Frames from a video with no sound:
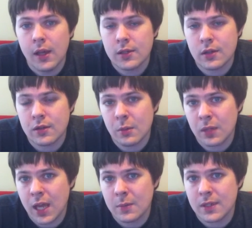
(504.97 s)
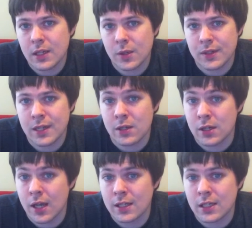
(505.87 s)
so some games that use
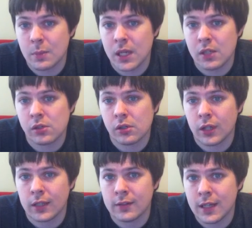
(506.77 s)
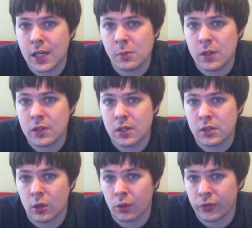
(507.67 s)
digitized speech, like Teenage Mutant Ninja
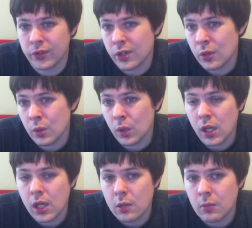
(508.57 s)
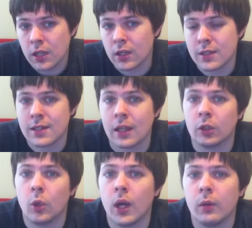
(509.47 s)
Turtles 2, might not
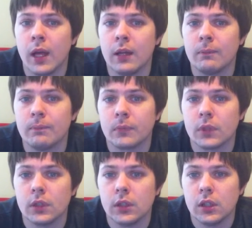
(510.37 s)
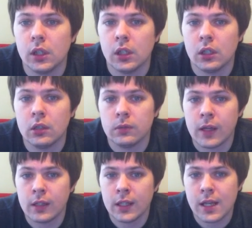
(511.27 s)
sound quite right.
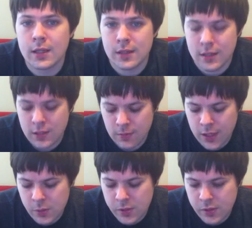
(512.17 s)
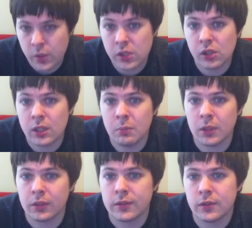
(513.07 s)
Finally, as this device was originally
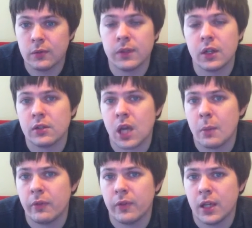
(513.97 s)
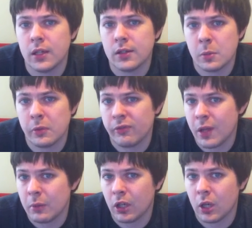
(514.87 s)
built to fit on top of a Super
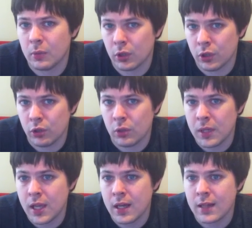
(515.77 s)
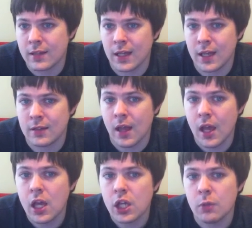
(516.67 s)
Famicom or European SNES,
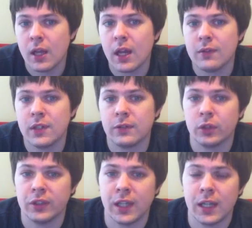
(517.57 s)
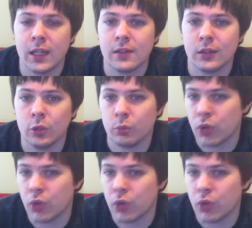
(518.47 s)
you might have difficulty getting it to load